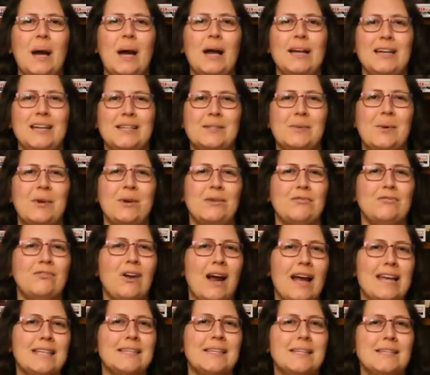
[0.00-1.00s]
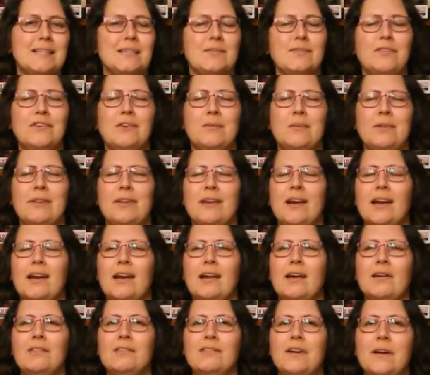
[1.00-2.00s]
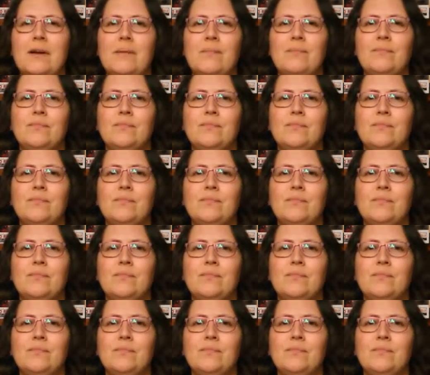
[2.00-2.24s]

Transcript: He has quite a wry sense of humour that I love.